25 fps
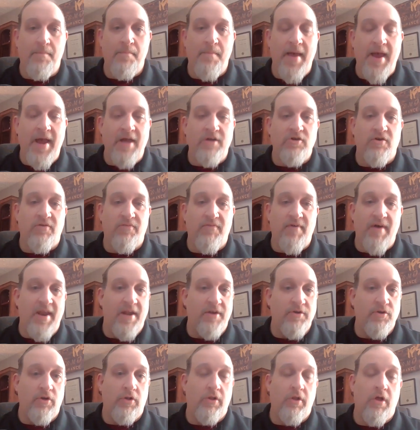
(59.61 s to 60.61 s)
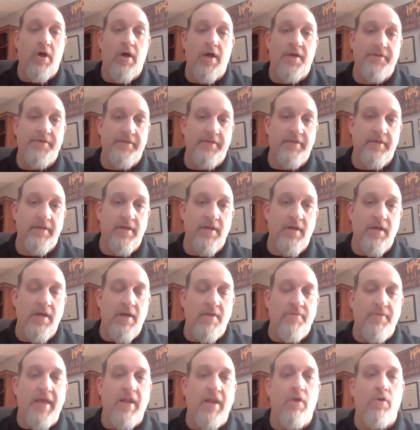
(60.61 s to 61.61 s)
major financial loss.
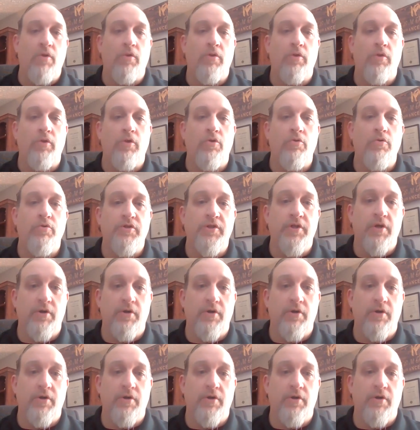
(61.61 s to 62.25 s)
They don't lose